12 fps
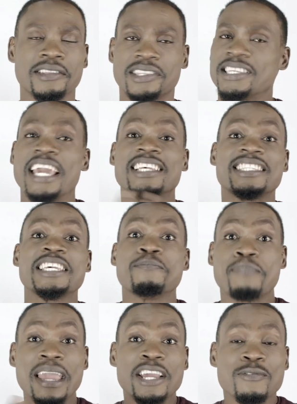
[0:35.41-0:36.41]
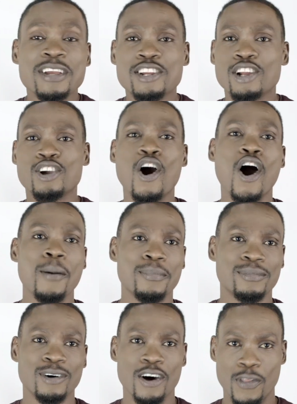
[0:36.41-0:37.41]
tastybakery.com
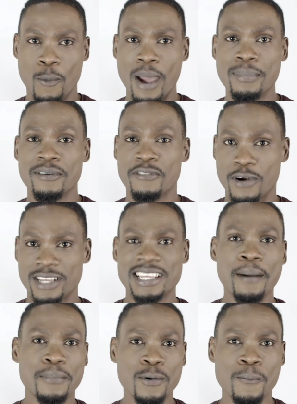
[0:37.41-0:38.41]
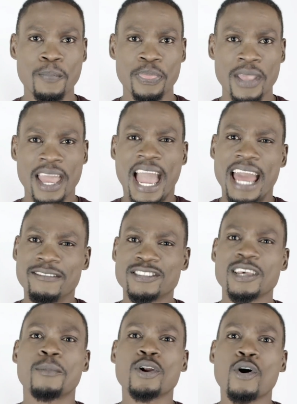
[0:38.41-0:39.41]
on the web, for example, and if
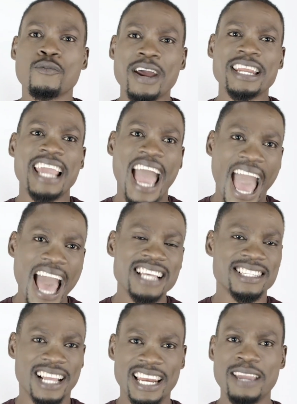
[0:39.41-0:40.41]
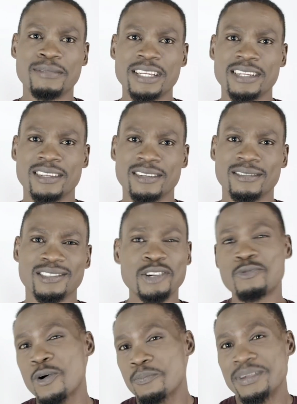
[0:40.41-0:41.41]
someone already has claimed it, you
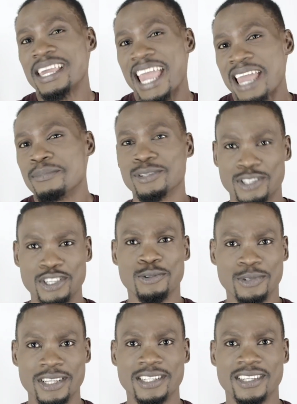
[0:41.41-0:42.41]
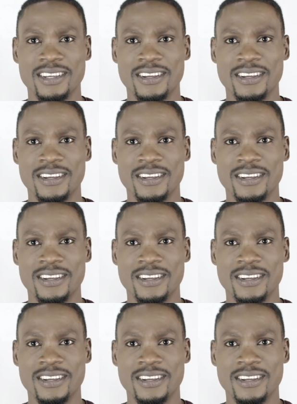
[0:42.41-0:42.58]
won't be able to use it.